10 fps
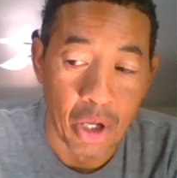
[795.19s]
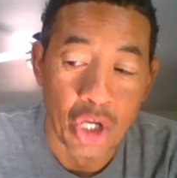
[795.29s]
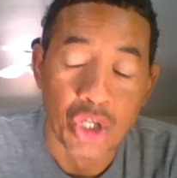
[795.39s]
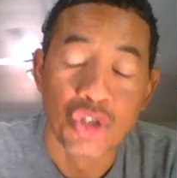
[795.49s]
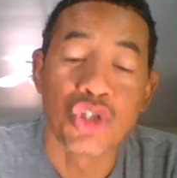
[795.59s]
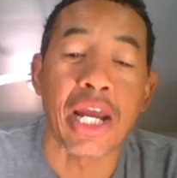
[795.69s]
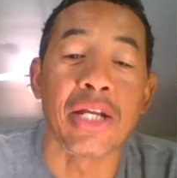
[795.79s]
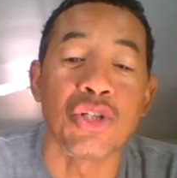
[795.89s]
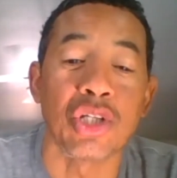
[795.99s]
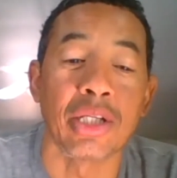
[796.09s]

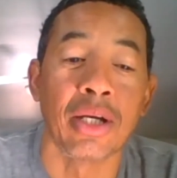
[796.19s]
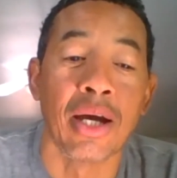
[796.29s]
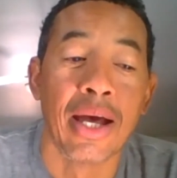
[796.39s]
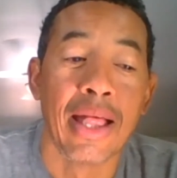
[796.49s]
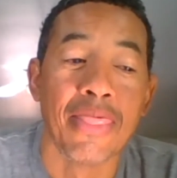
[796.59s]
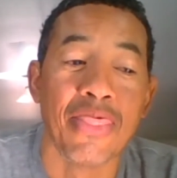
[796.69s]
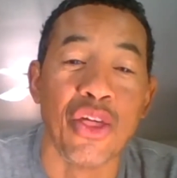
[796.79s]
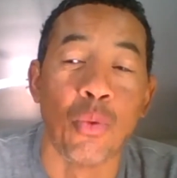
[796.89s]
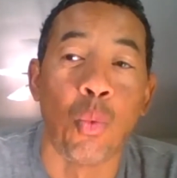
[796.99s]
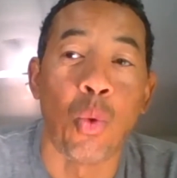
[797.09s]
changing
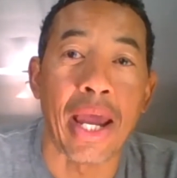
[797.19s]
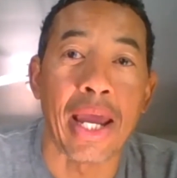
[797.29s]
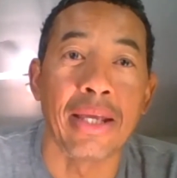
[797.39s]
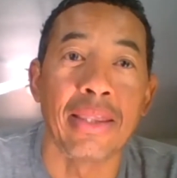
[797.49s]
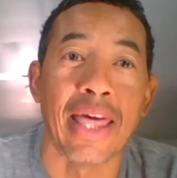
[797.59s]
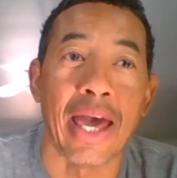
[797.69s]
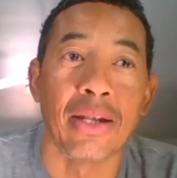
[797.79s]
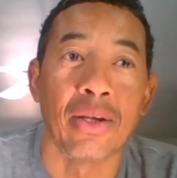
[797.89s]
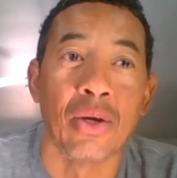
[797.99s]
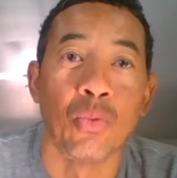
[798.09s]
the way
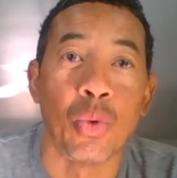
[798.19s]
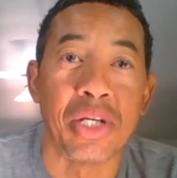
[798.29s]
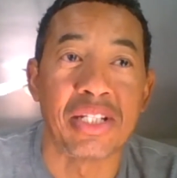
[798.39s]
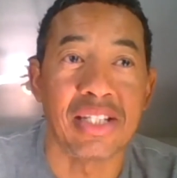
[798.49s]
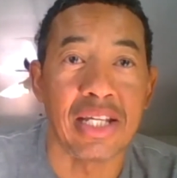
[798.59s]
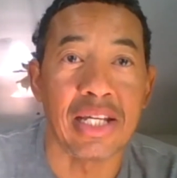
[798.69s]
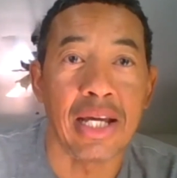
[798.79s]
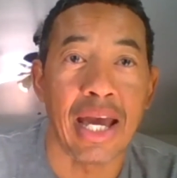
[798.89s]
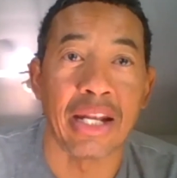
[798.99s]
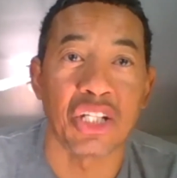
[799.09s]
that we see
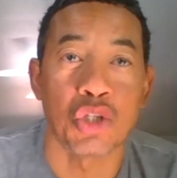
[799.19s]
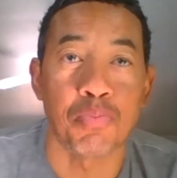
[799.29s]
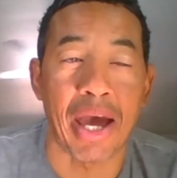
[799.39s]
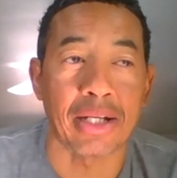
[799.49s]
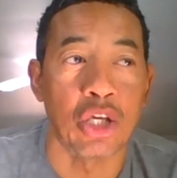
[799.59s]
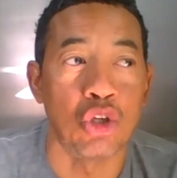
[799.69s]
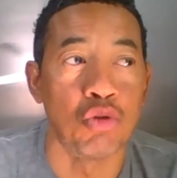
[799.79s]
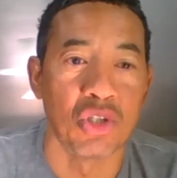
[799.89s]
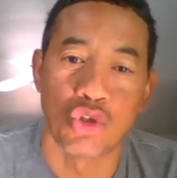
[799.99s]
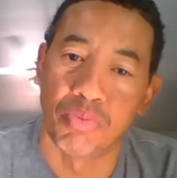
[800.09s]
and expect
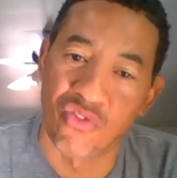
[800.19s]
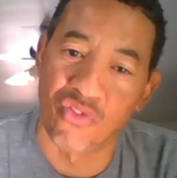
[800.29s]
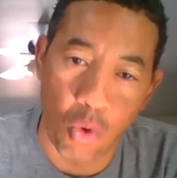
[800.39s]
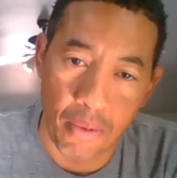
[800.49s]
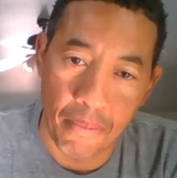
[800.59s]
humans to perform.